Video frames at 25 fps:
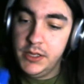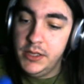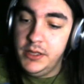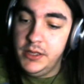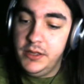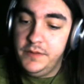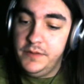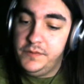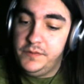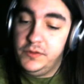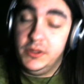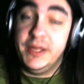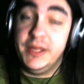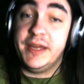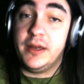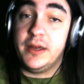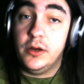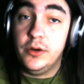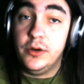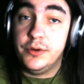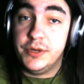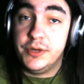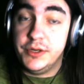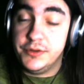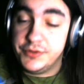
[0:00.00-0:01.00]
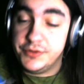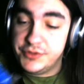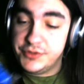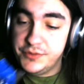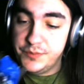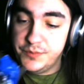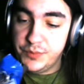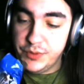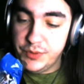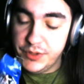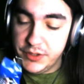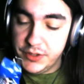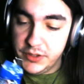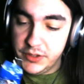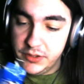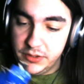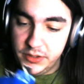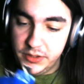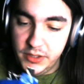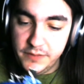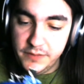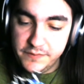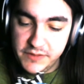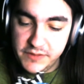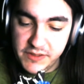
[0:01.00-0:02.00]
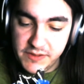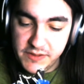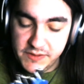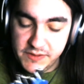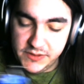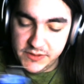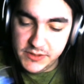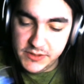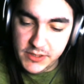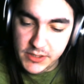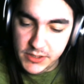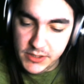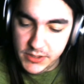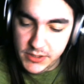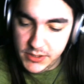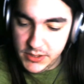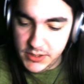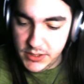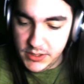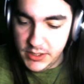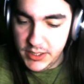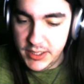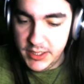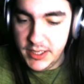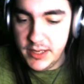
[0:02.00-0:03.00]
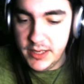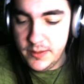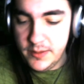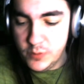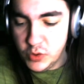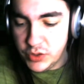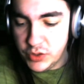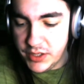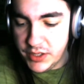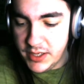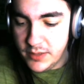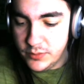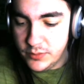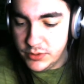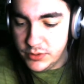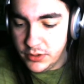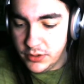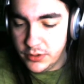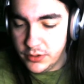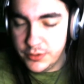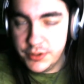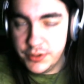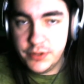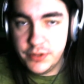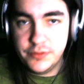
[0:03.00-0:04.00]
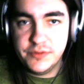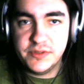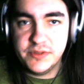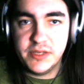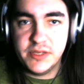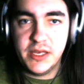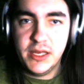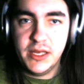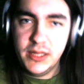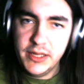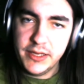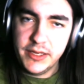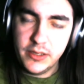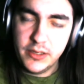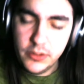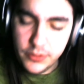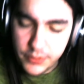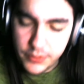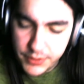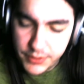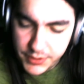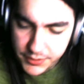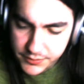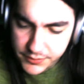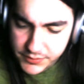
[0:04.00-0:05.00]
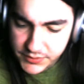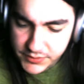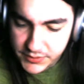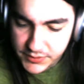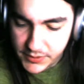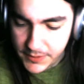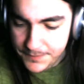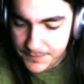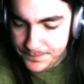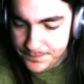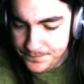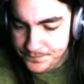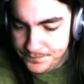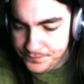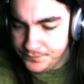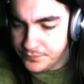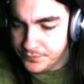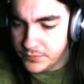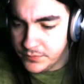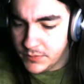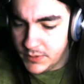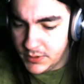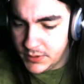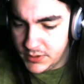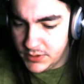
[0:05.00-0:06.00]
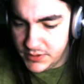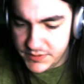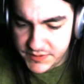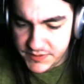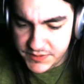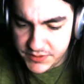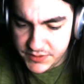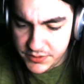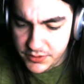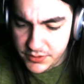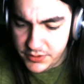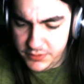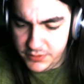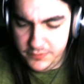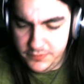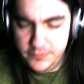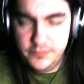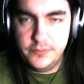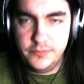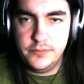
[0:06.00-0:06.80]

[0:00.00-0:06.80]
if you like Oreos, you're probably gonna love this. I'm okay with Oreos. I like Oreos. This is good.